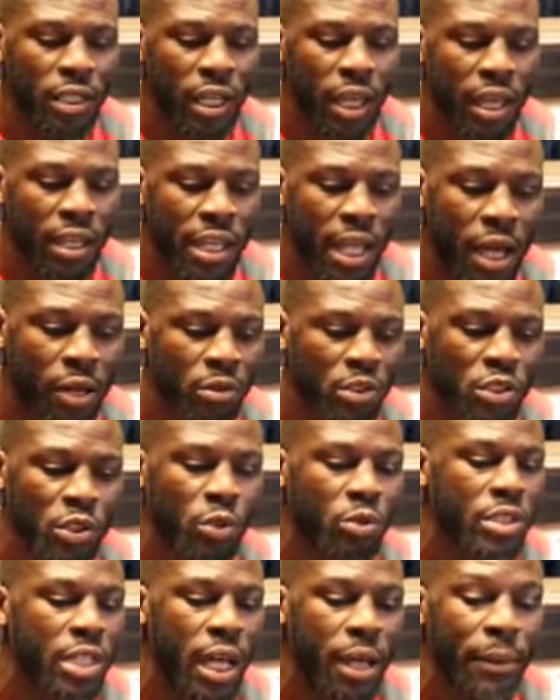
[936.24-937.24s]
and now it's
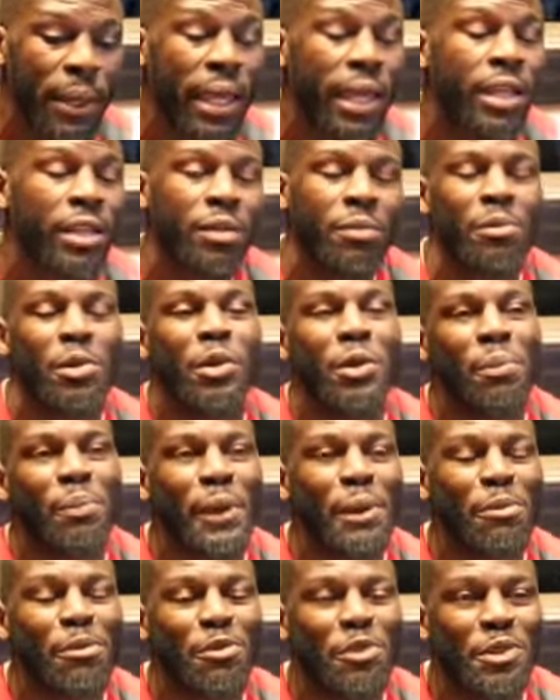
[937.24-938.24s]
Showtime, and I'm on a
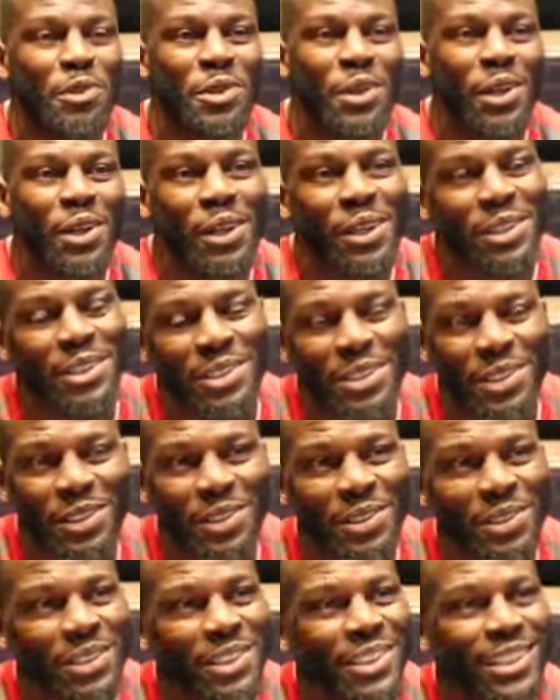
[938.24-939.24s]
pay-per-view card.
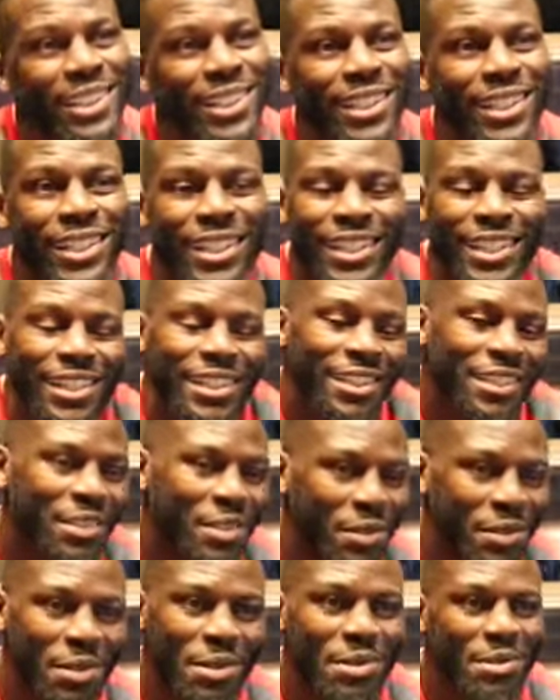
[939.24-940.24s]
So
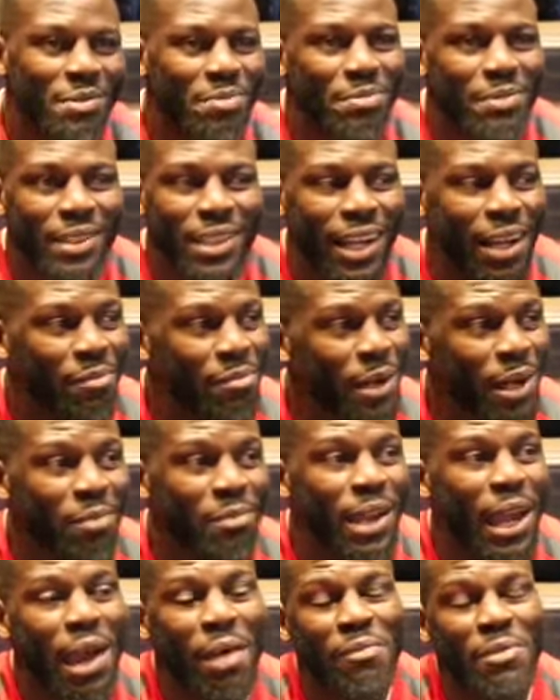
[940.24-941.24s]
I'm,
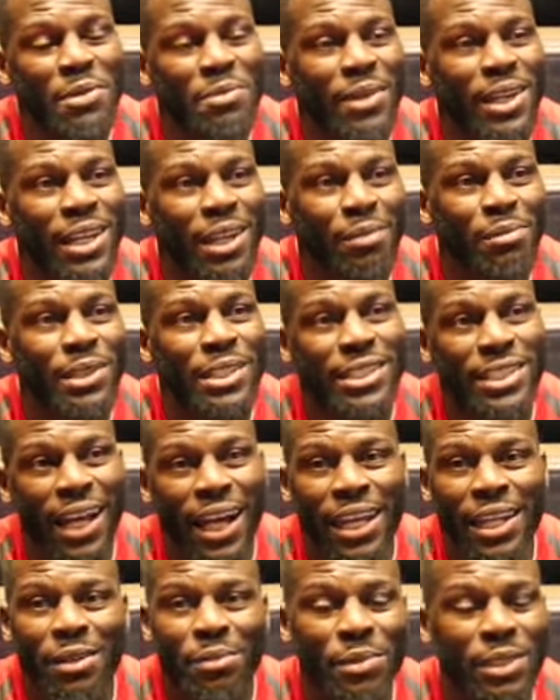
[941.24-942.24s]
I'm, happy, man. I'm
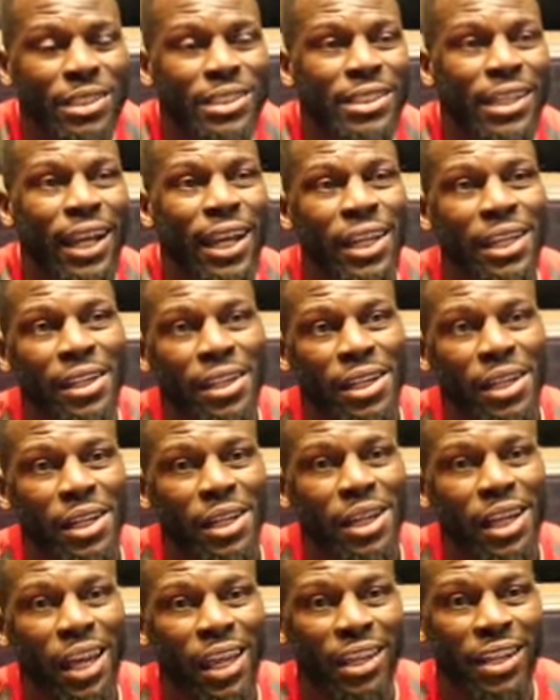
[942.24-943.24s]
excited. I'm ecstatic,
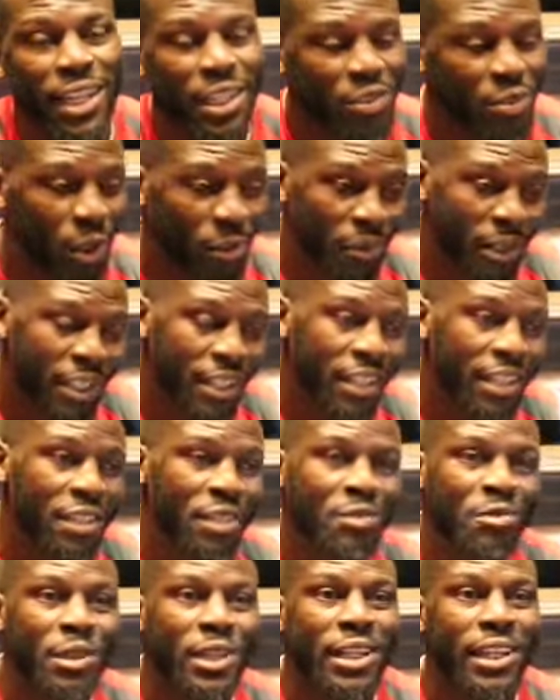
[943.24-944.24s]
and that's why I'm gonna get in
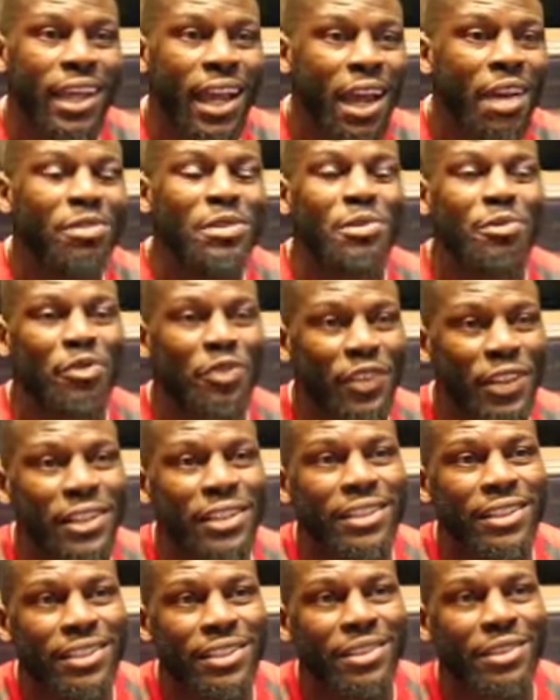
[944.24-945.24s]
the ring and have some
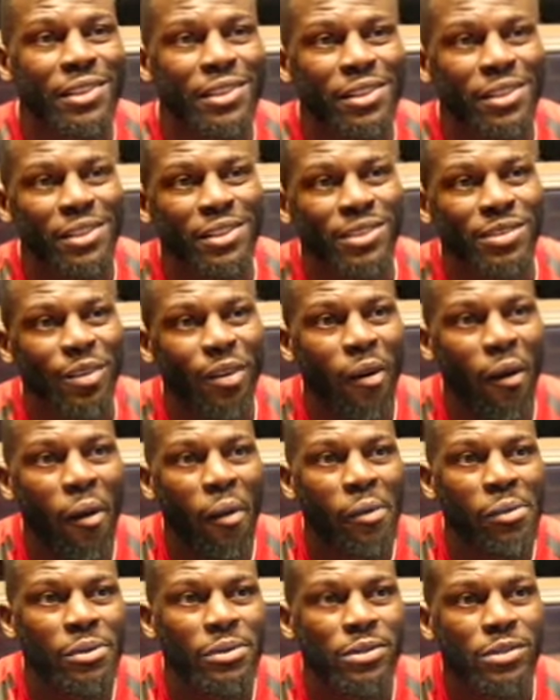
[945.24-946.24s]
fun. You know.
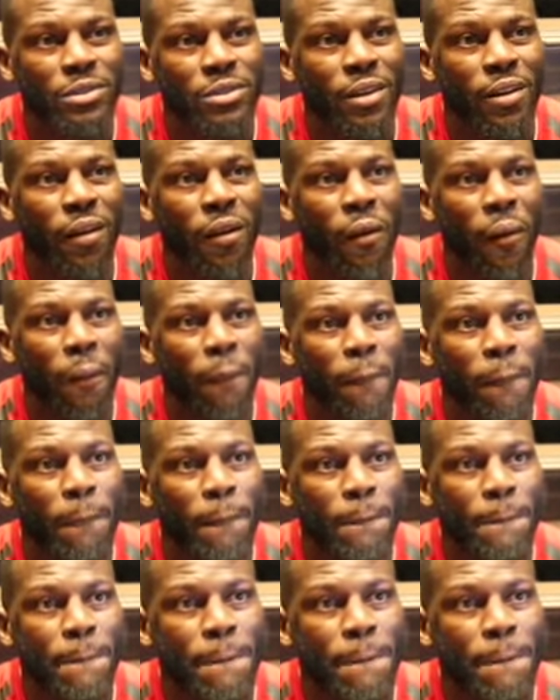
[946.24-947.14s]
What was it like when you